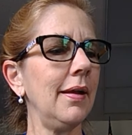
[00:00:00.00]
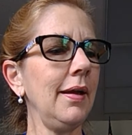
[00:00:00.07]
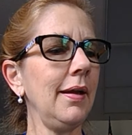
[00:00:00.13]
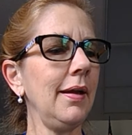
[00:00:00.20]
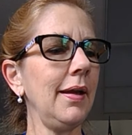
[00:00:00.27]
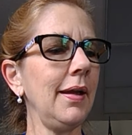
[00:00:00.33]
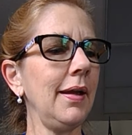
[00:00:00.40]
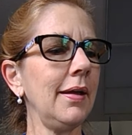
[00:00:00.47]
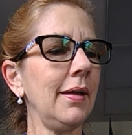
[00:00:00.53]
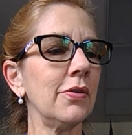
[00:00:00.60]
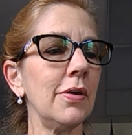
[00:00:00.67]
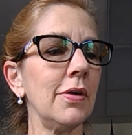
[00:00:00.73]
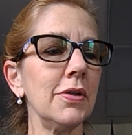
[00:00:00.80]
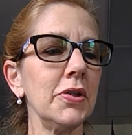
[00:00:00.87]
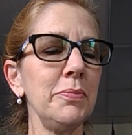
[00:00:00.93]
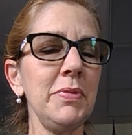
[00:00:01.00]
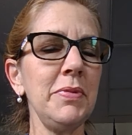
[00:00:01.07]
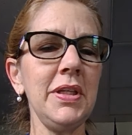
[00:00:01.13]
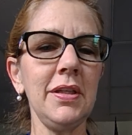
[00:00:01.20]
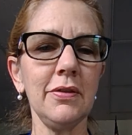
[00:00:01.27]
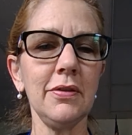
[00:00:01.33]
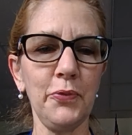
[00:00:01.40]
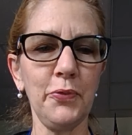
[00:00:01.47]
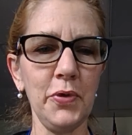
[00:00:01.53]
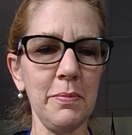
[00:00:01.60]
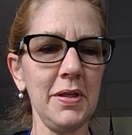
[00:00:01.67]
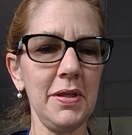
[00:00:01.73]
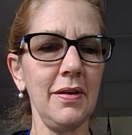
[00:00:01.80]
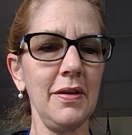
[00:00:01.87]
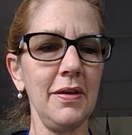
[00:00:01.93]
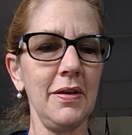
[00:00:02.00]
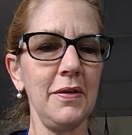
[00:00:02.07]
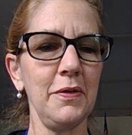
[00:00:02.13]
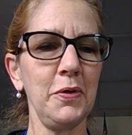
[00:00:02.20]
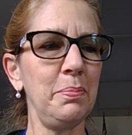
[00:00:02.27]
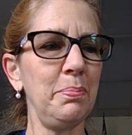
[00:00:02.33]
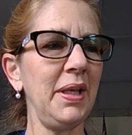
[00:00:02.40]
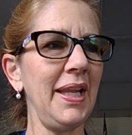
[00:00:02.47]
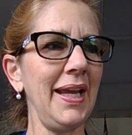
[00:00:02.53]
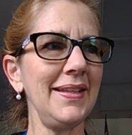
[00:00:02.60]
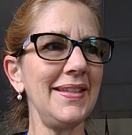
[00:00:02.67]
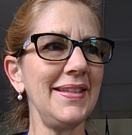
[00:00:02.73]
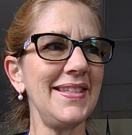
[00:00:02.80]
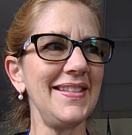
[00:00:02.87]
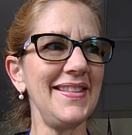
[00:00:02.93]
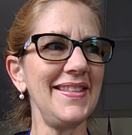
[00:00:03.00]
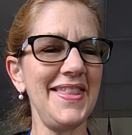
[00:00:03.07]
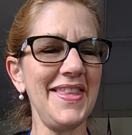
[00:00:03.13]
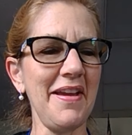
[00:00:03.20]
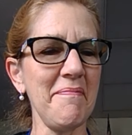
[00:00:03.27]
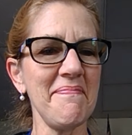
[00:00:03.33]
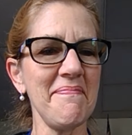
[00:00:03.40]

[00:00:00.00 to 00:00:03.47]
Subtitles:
and her army of women who planted them.